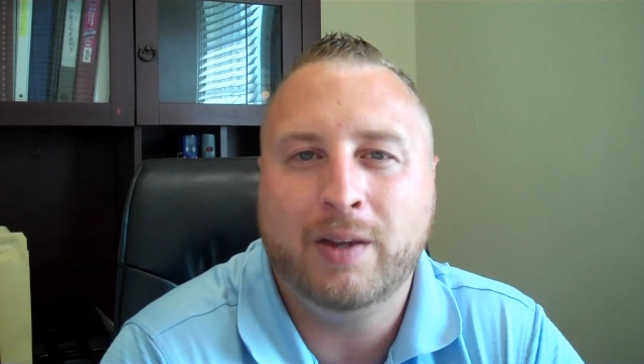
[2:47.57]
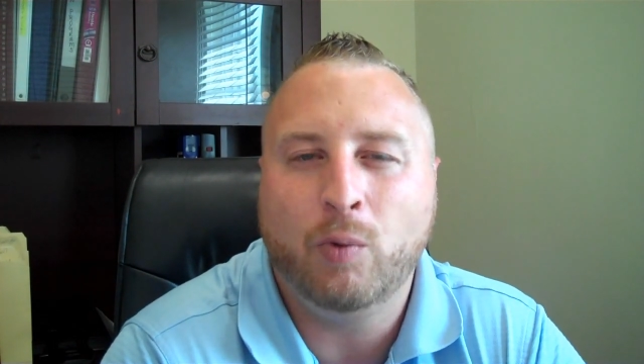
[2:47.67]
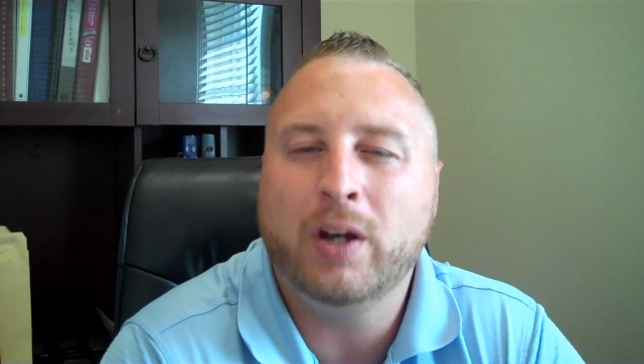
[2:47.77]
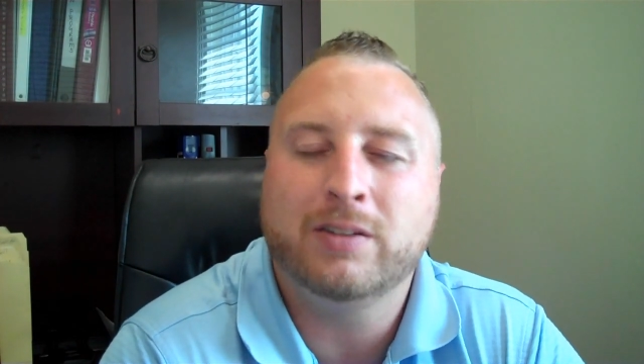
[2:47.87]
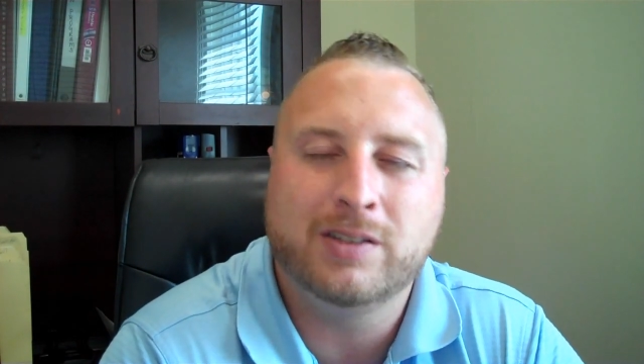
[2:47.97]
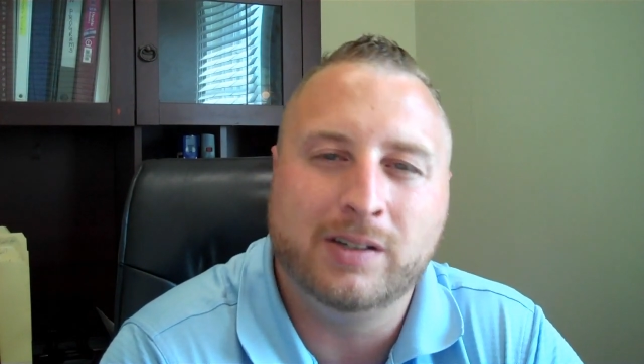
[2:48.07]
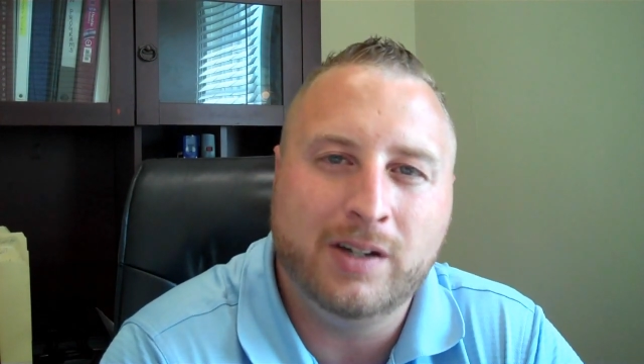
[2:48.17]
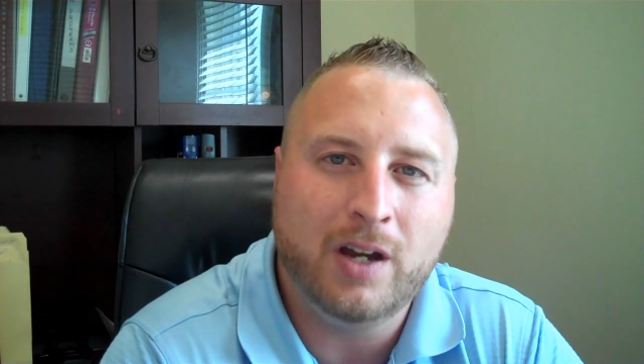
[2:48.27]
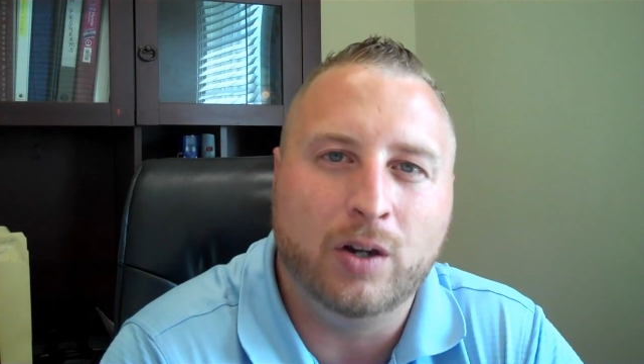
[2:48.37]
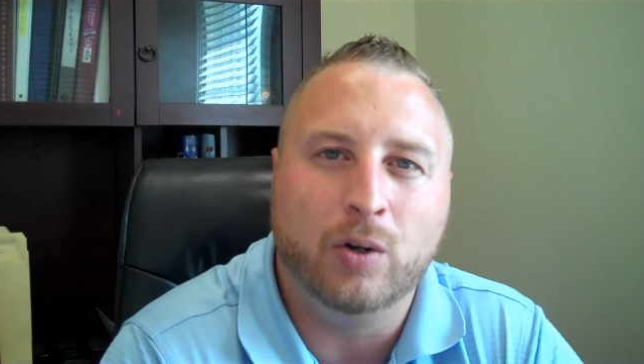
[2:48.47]
they want to
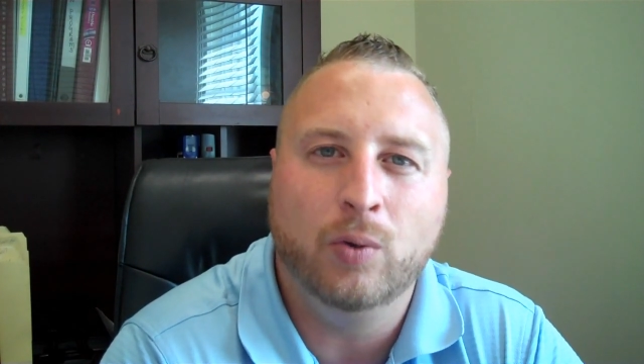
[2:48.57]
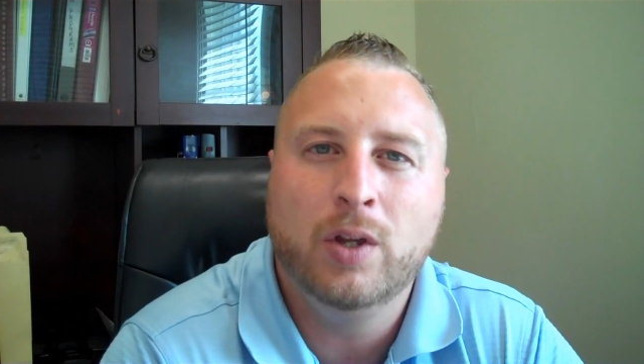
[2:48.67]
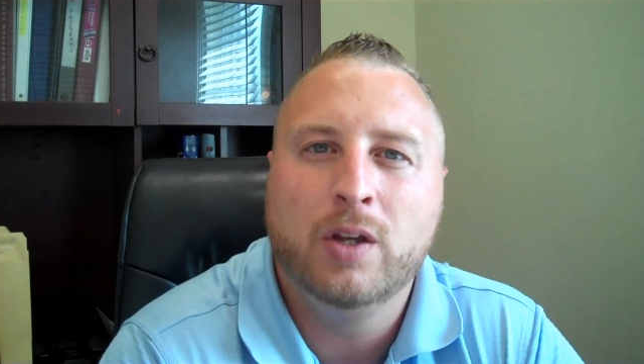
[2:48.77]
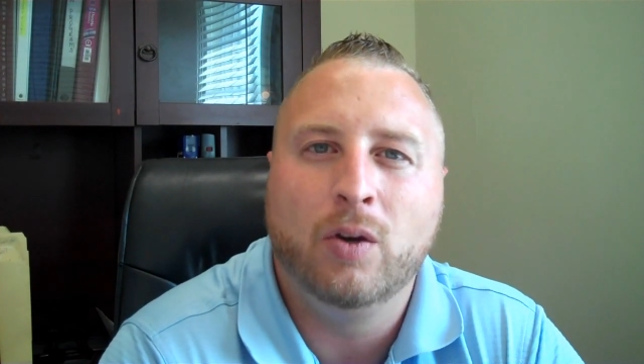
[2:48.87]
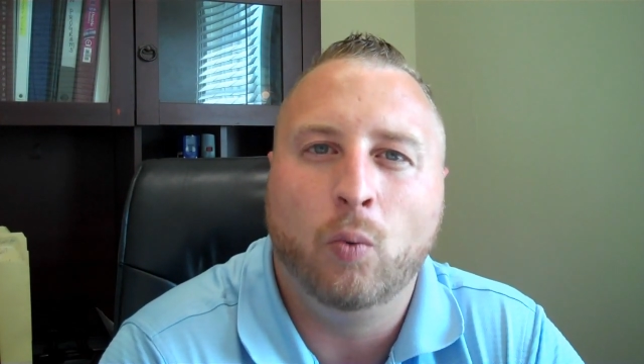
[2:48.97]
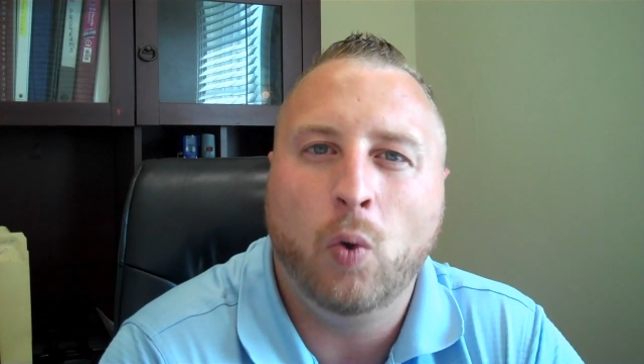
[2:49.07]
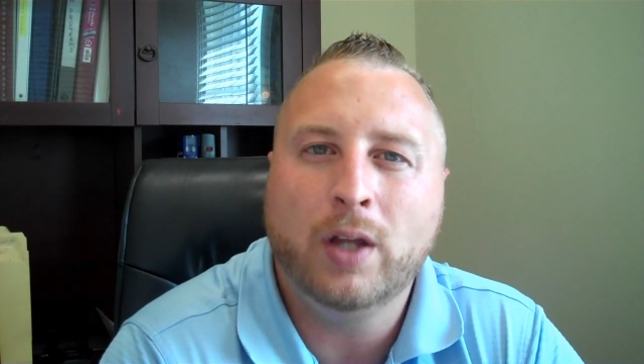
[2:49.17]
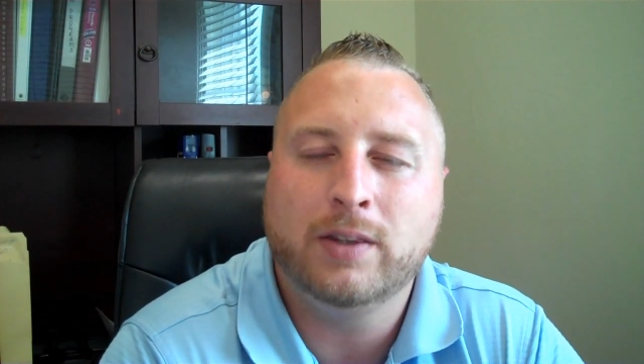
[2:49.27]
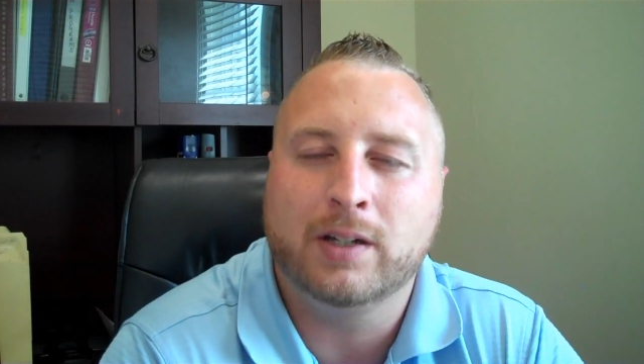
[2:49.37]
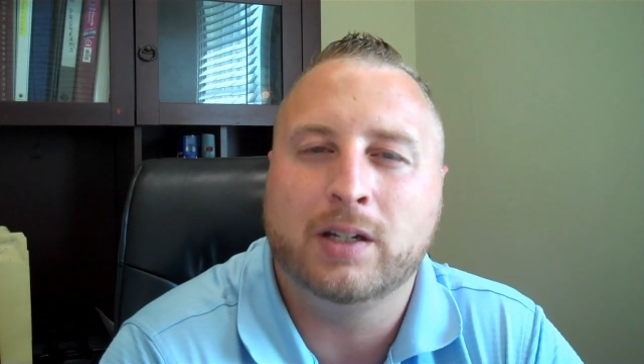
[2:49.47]
know
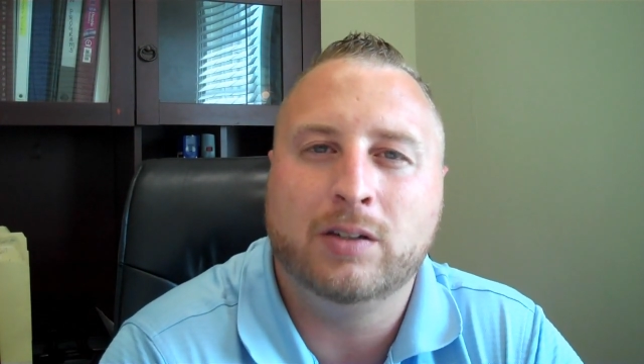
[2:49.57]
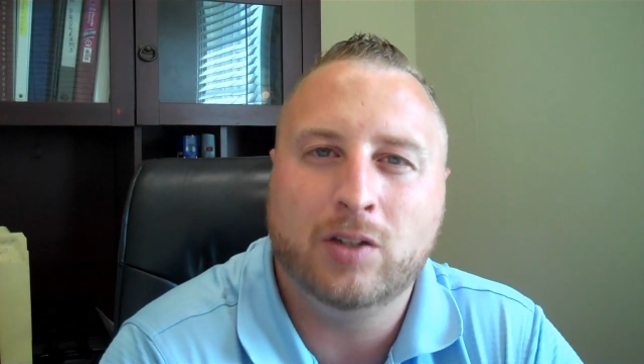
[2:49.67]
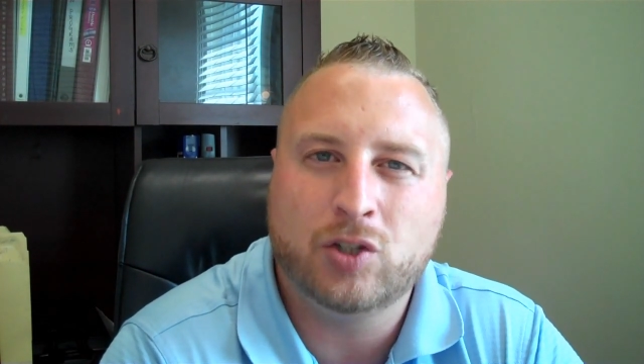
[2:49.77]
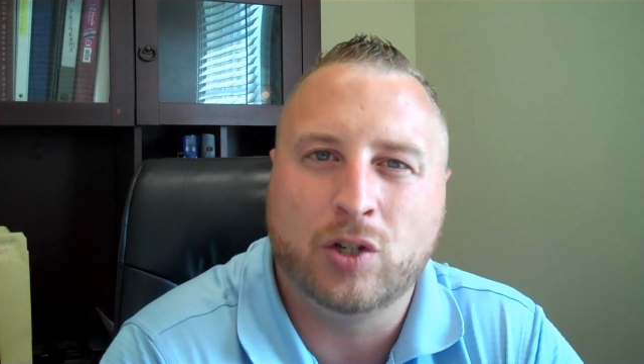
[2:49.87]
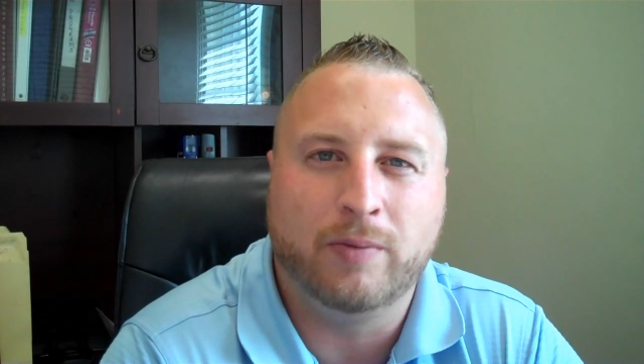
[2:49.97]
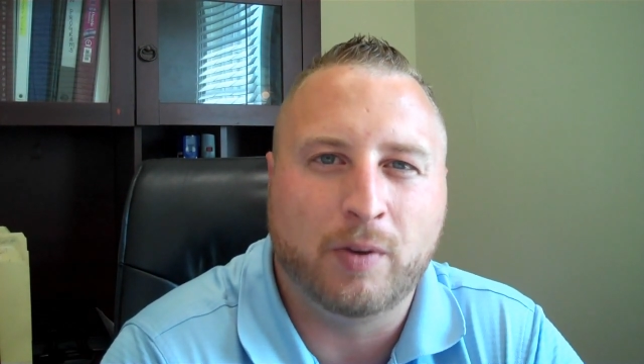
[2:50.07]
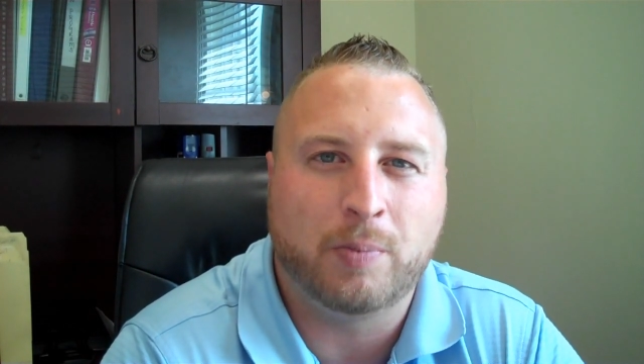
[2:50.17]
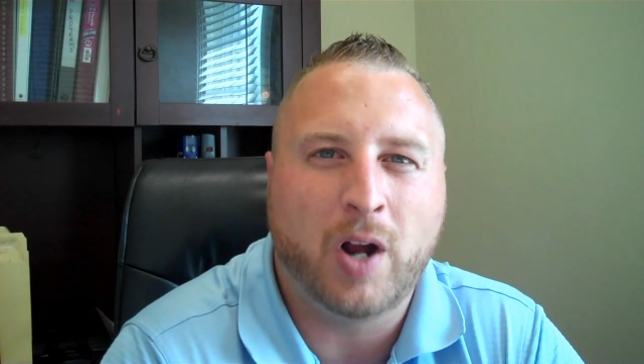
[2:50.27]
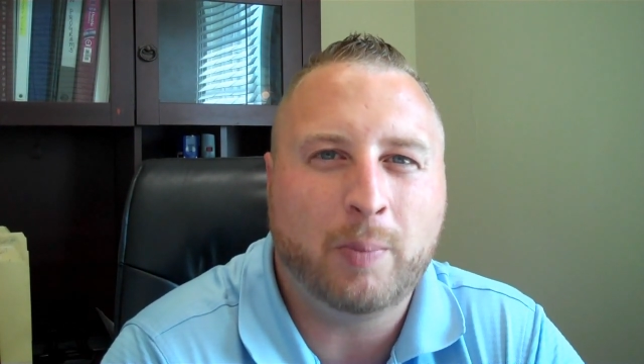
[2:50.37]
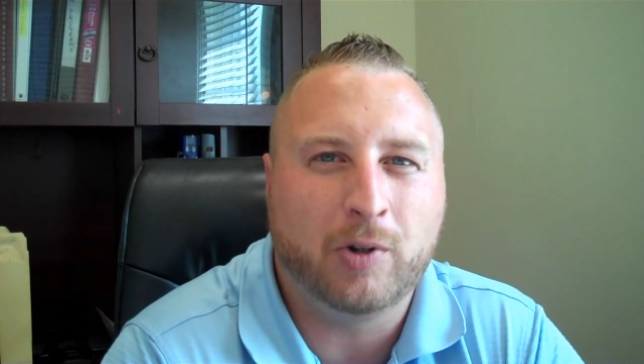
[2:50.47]
what the condition of
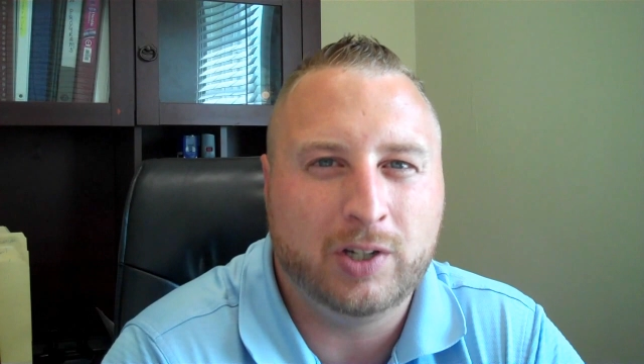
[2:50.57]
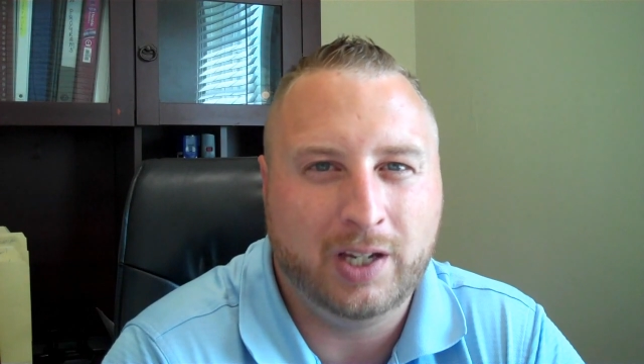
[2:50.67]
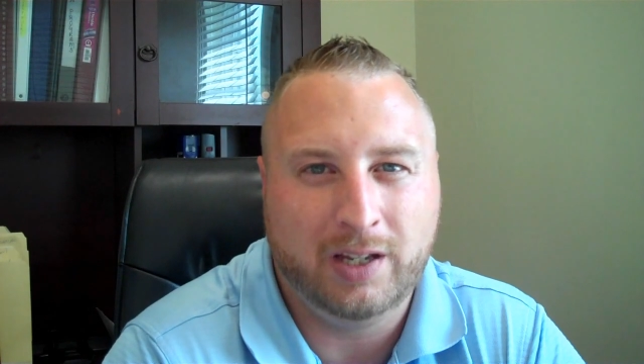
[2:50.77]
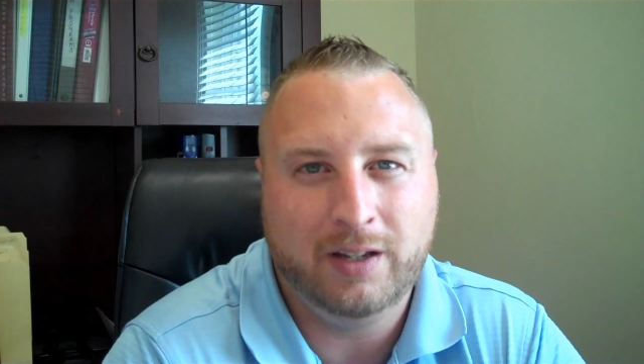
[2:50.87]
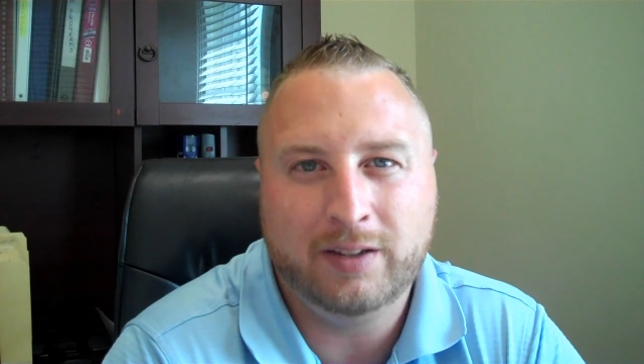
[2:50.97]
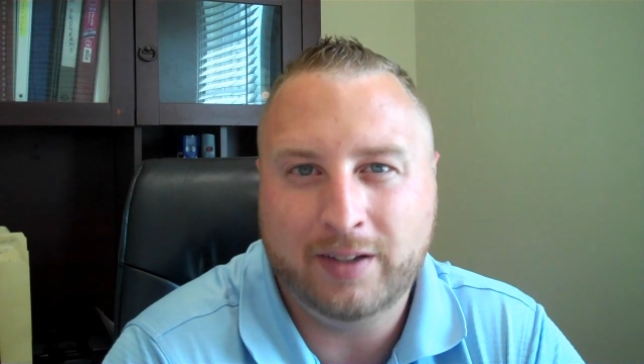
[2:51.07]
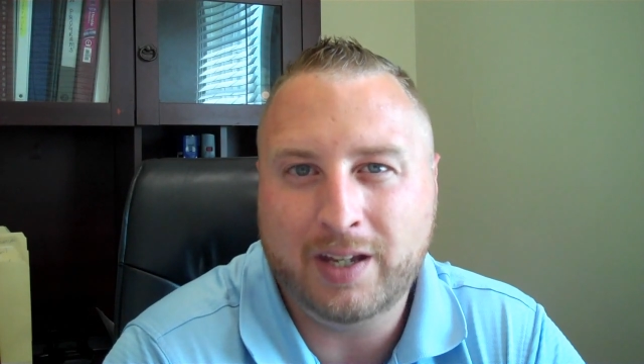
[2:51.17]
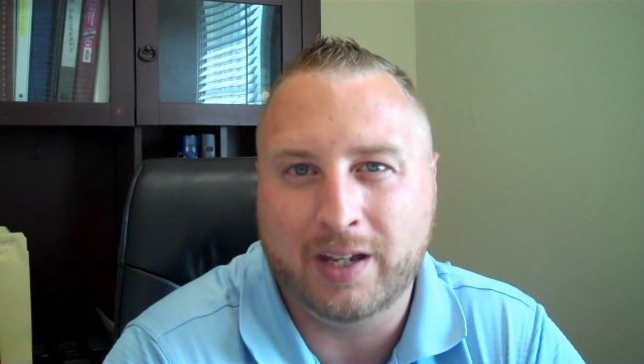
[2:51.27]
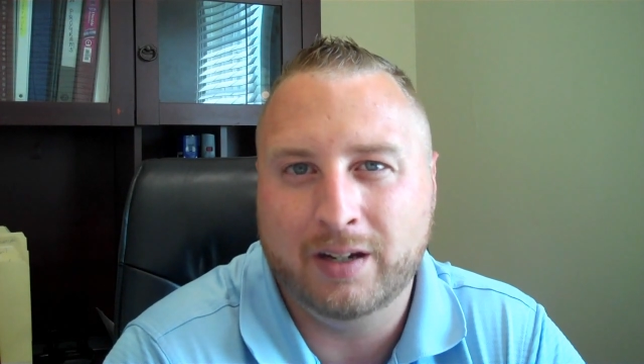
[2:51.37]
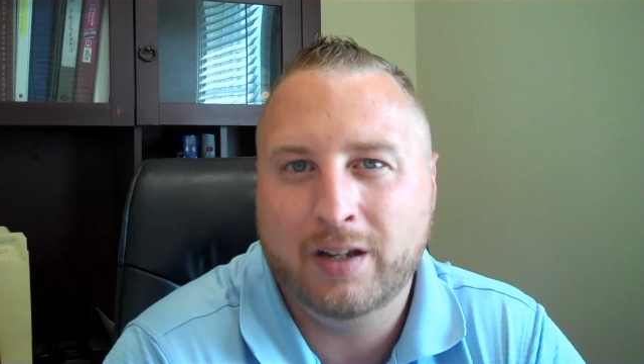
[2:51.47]
the property
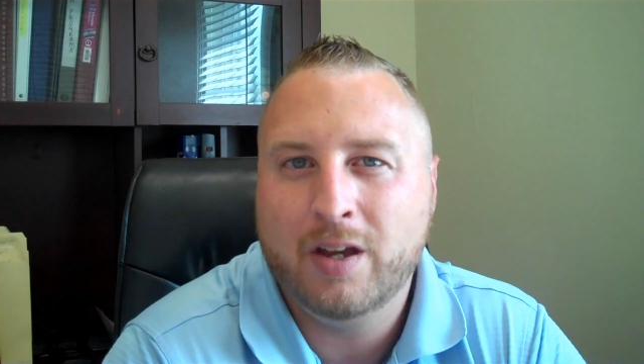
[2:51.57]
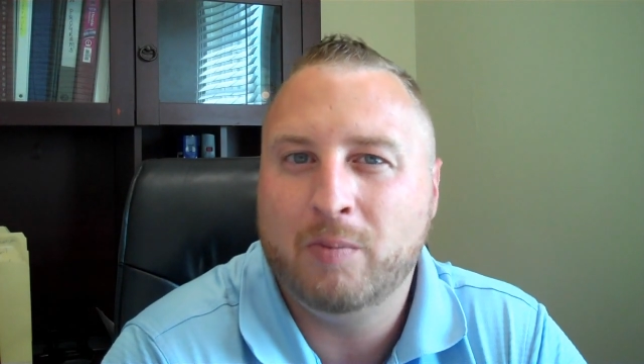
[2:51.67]
is in.